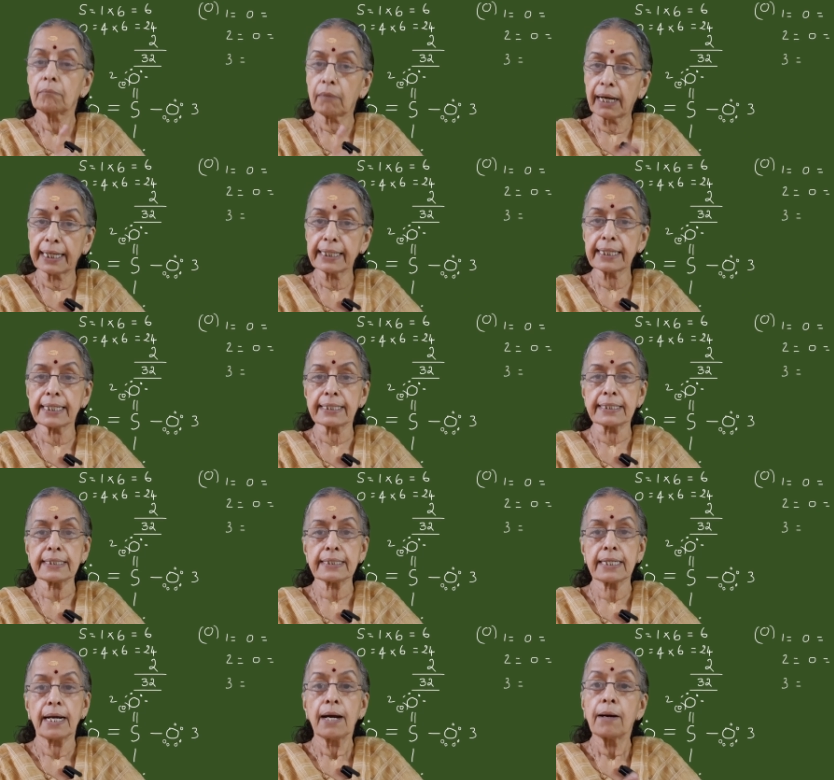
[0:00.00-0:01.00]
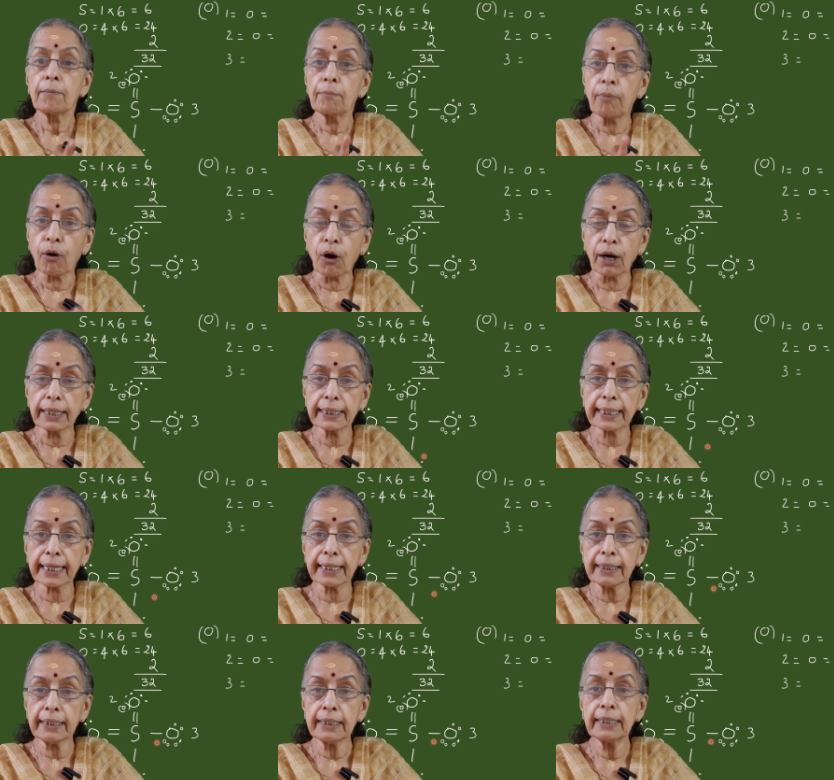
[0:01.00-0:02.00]
minus
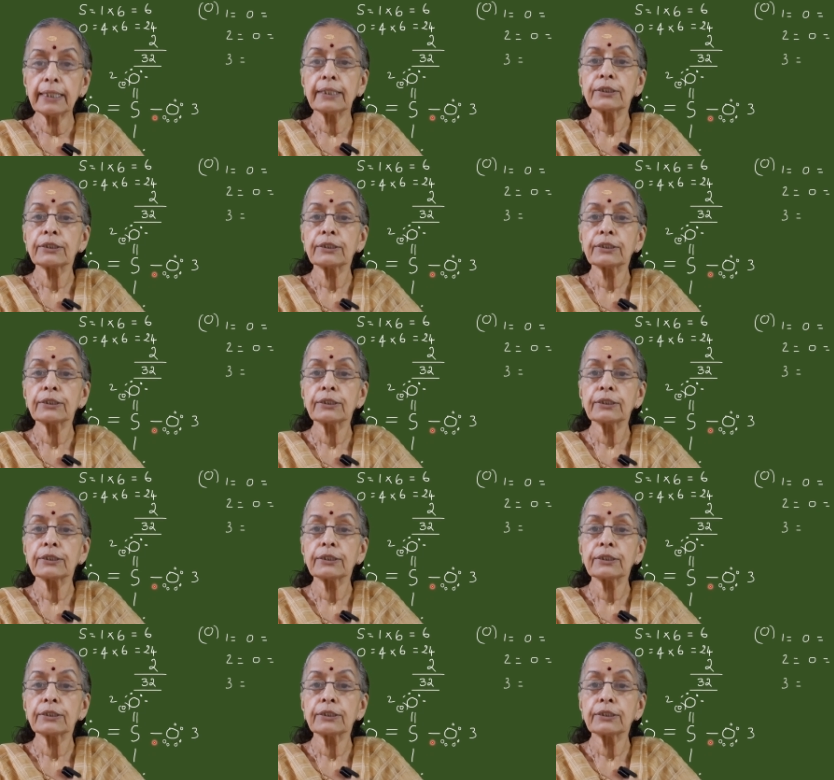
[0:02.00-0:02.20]
bonding